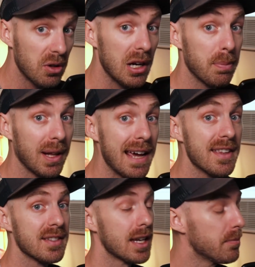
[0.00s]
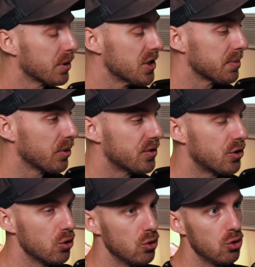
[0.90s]
can apply the same principle
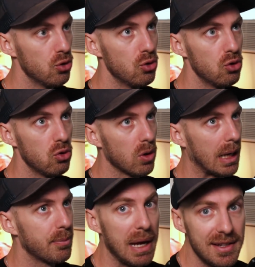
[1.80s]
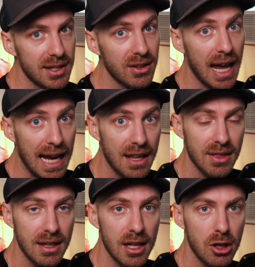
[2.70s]
to basically
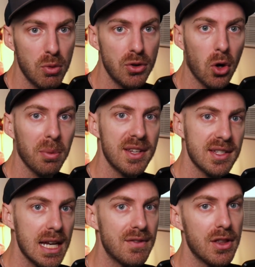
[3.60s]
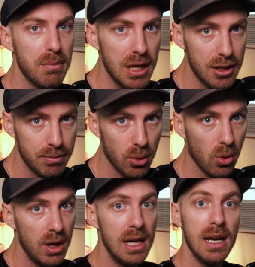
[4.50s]
anything that you would normally save to the media
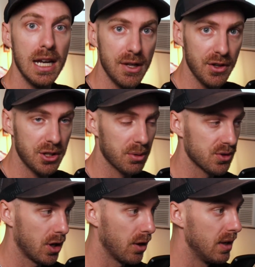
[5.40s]
pool in DaVinci Resolve.